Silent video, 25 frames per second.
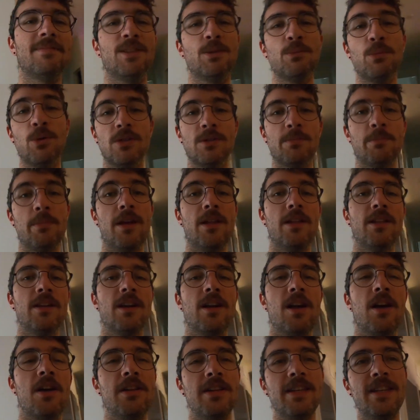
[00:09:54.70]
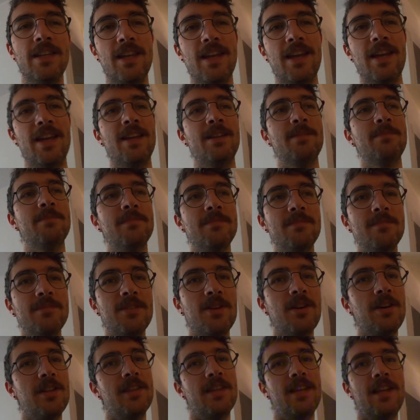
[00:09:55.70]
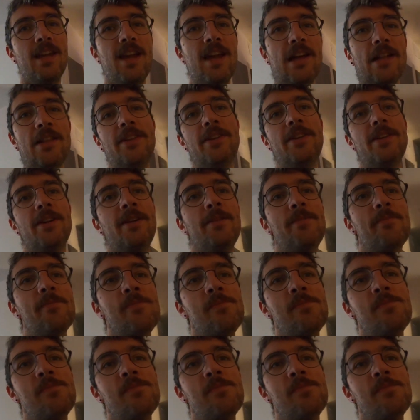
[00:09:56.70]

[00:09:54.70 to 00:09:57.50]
most melancholy day on the calendar.